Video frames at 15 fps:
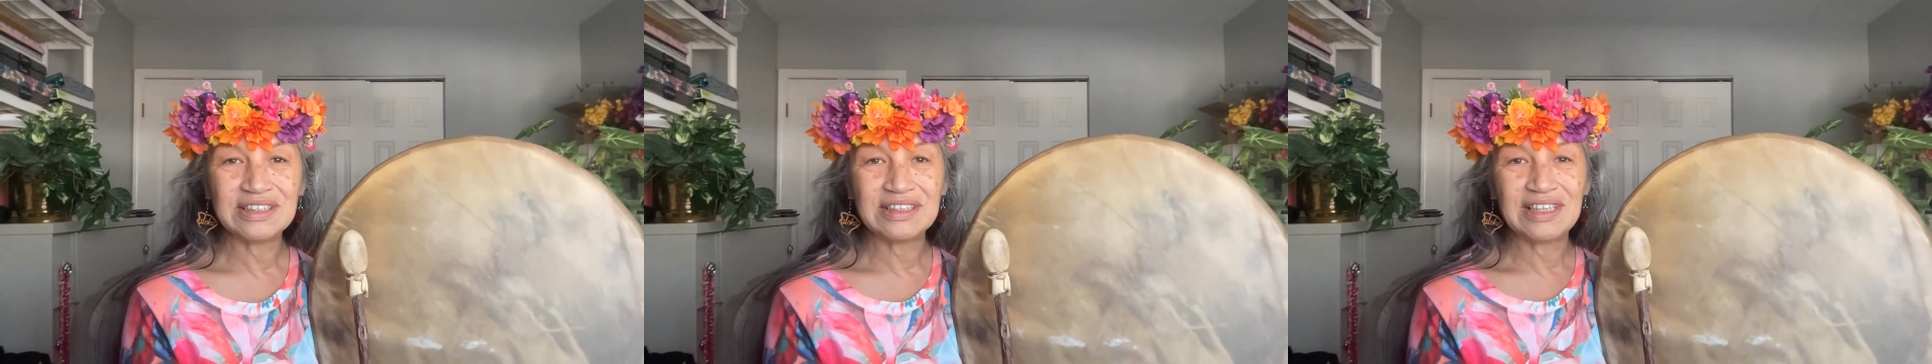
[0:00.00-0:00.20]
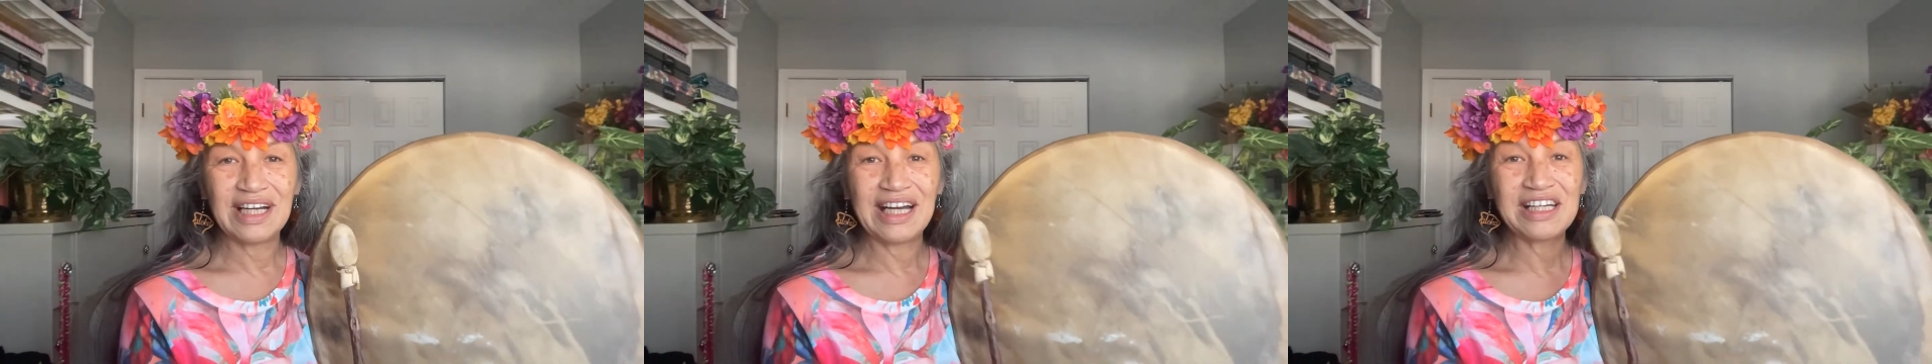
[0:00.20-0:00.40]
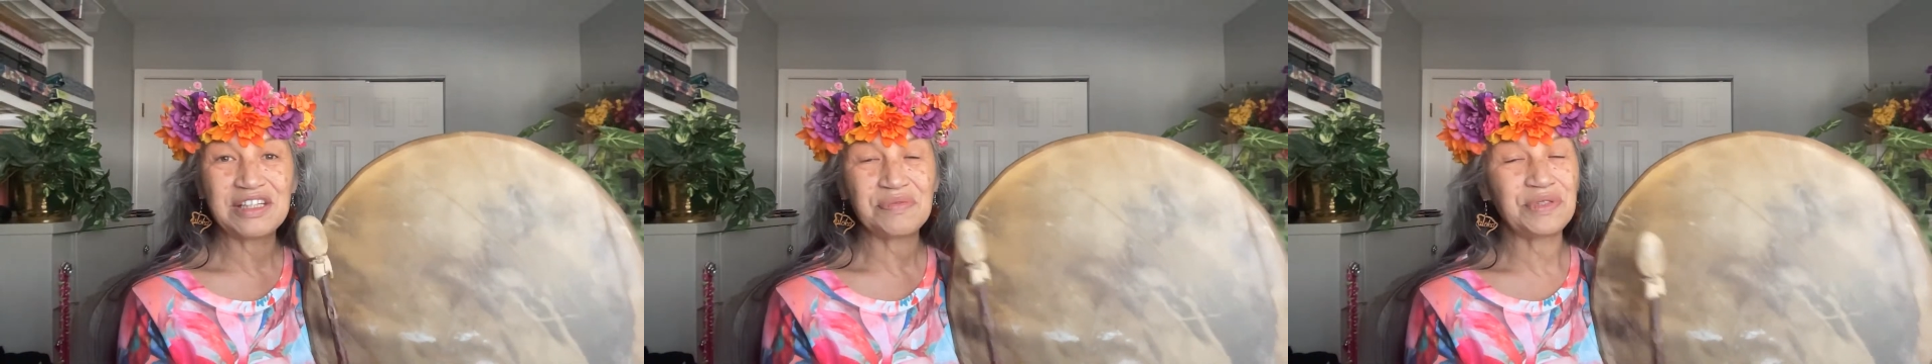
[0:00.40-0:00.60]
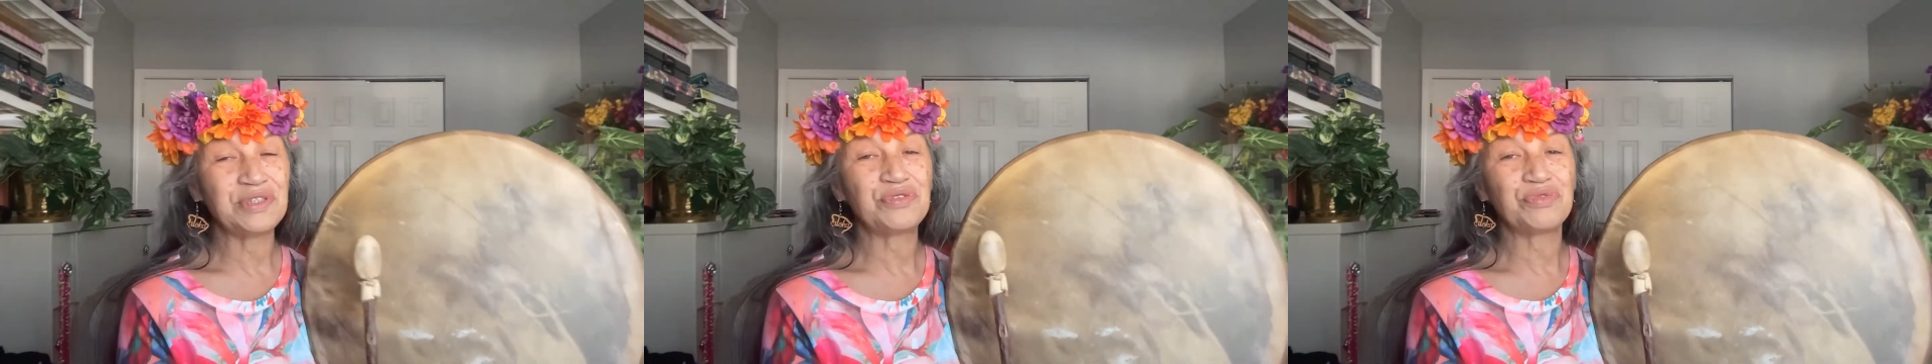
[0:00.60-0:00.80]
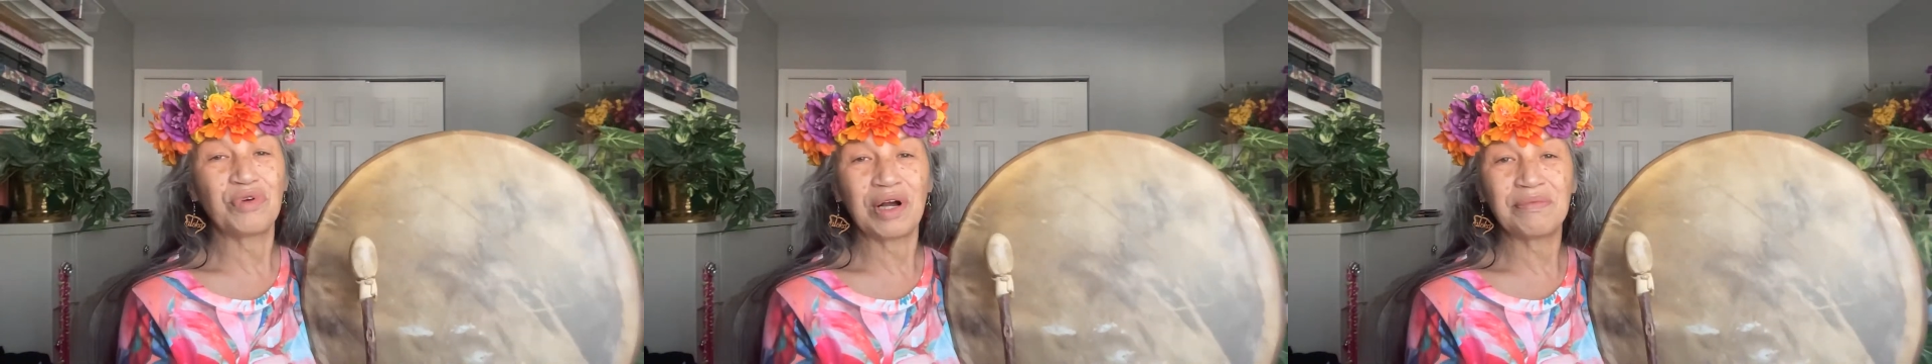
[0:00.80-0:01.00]
as we
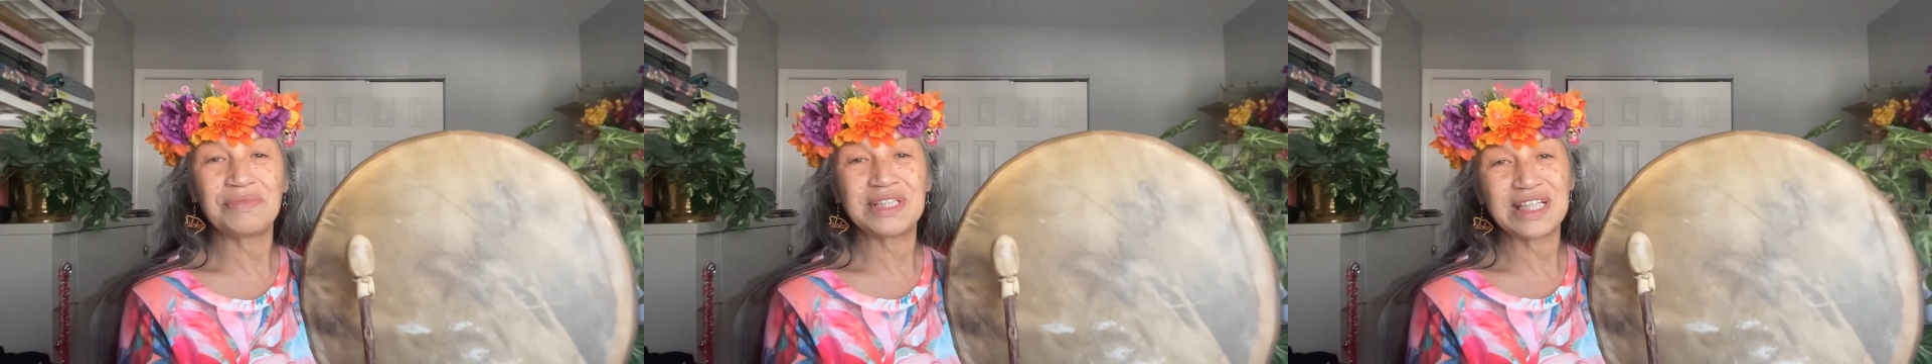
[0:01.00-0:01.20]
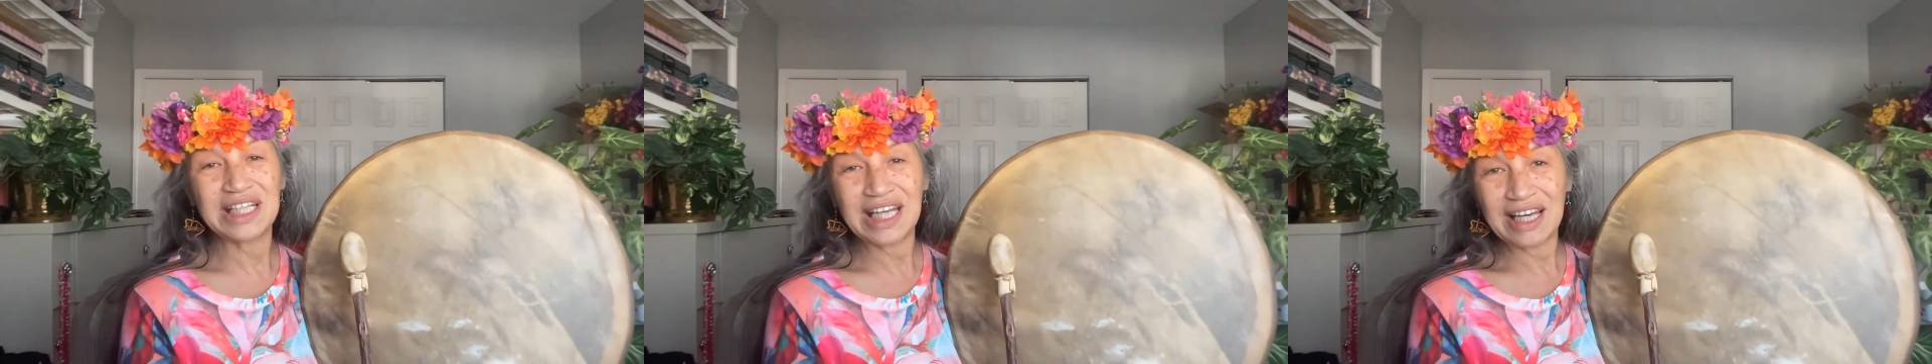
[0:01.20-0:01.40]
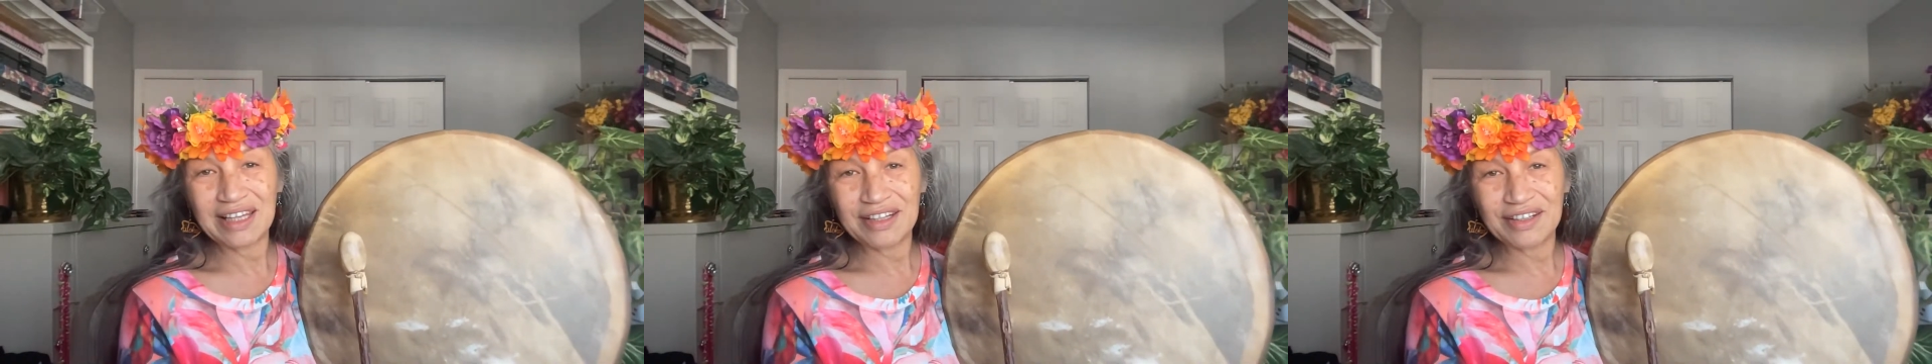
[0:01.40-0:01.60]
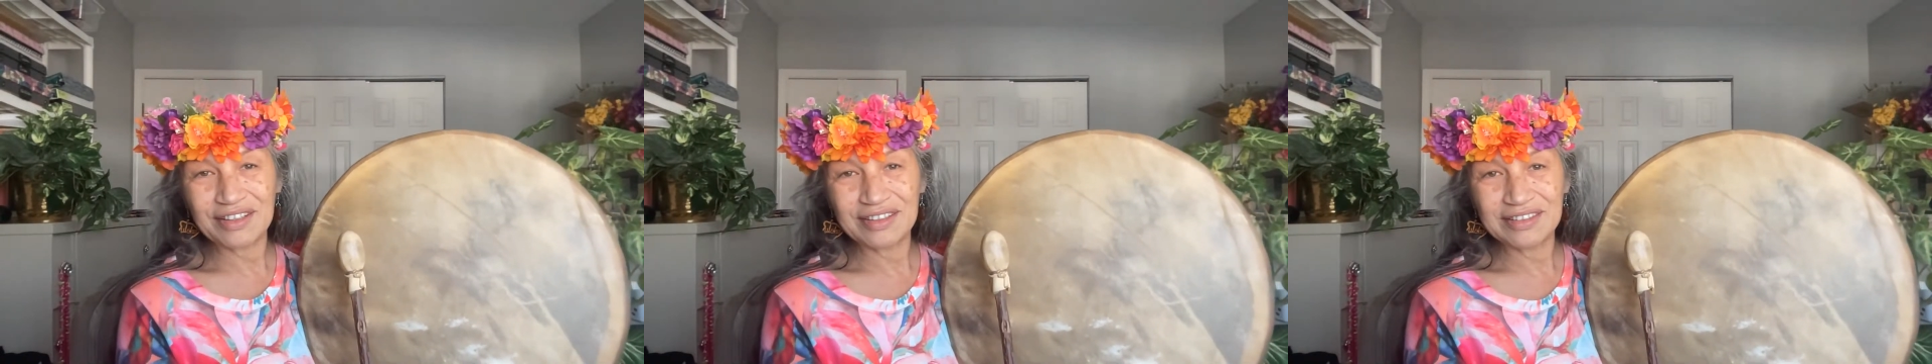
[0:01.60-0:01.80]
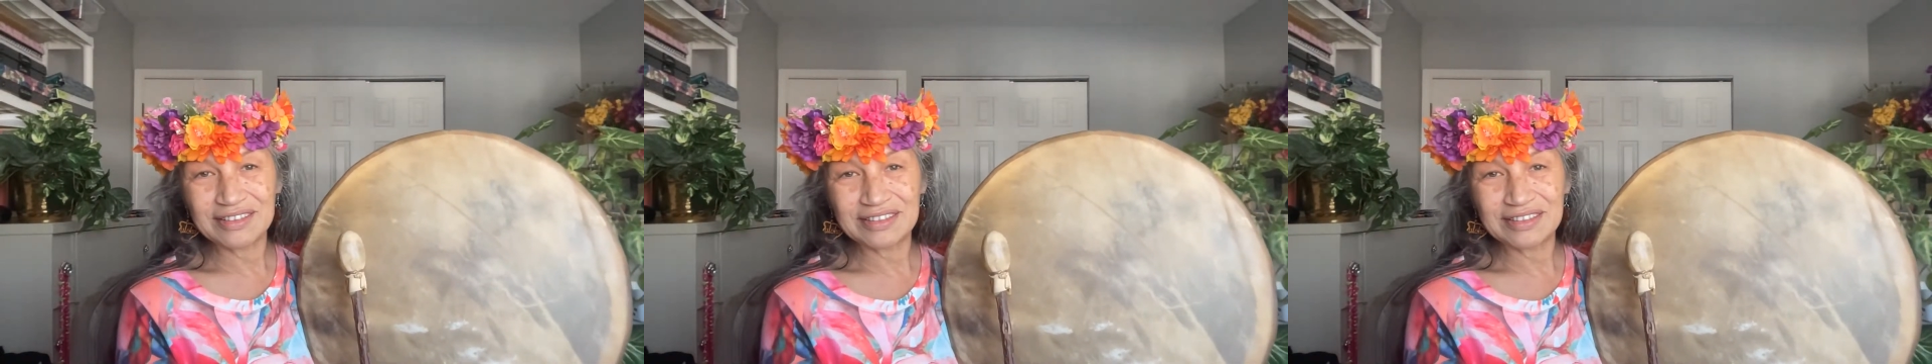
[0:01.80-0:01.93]
drum together,